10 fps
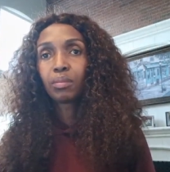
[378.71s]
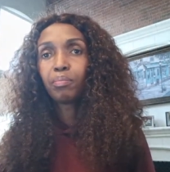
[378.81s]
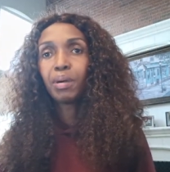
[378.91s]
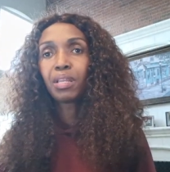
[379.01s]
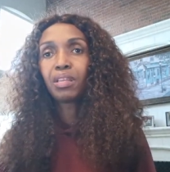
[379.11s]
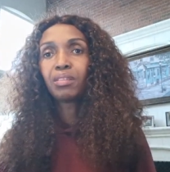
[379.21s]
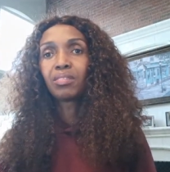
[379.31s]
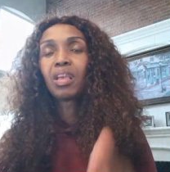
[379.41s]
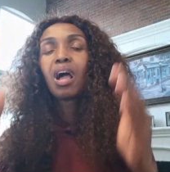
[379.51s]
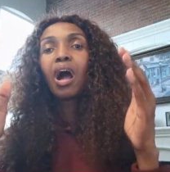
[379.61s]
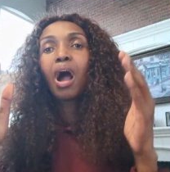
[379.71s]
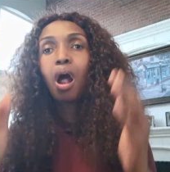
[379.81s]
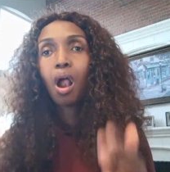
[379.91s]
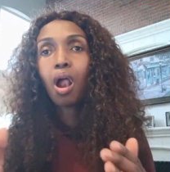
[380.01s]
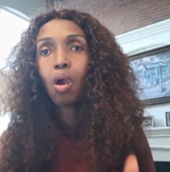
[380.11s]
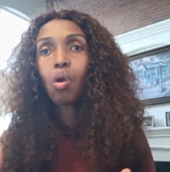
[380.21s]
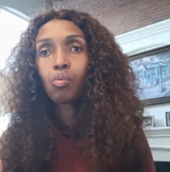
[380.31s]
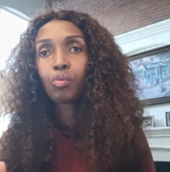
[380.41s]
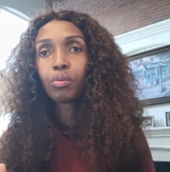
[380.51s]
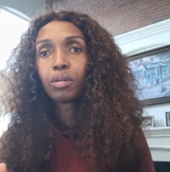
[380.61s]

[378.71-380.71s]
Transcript: but it is how.